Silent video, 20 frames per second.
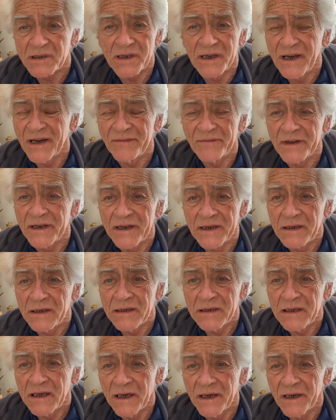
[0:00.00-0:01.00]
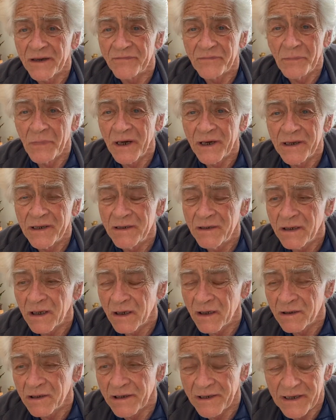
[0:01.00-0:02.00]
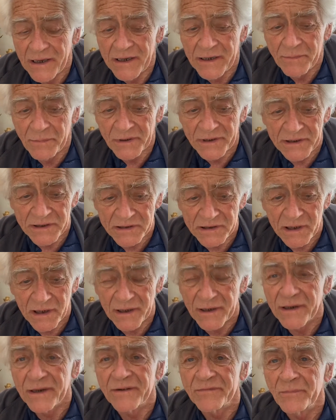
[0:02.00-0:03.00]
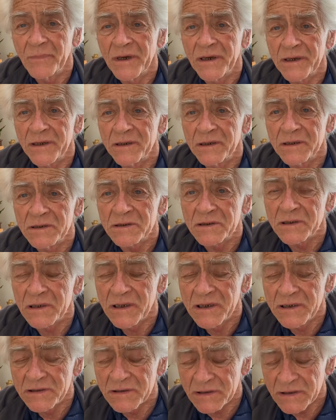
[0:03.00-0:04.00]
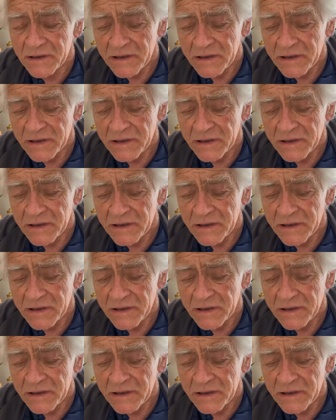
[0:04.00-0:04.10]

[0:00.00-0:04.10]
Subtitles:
have enough money. Hardly anybody's got enough money these days.